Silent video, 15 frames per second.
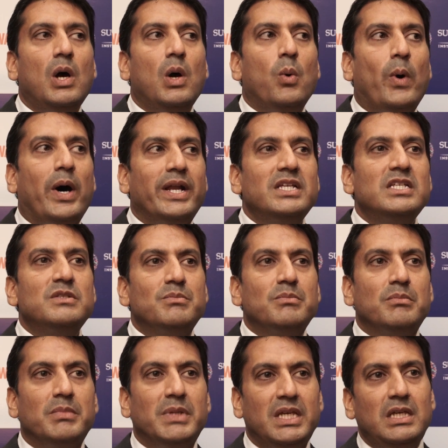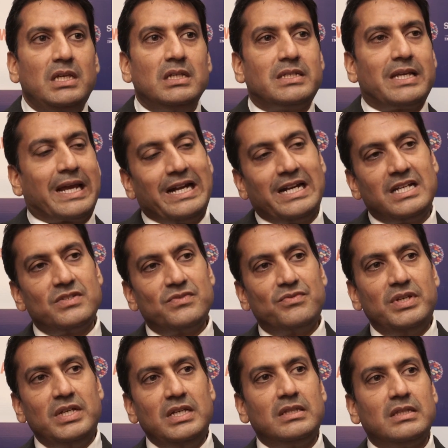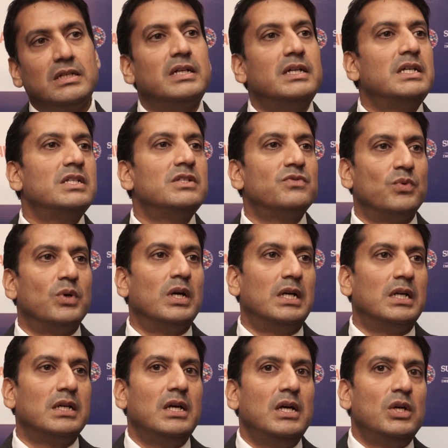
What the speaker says: One is me, second is we, third is world.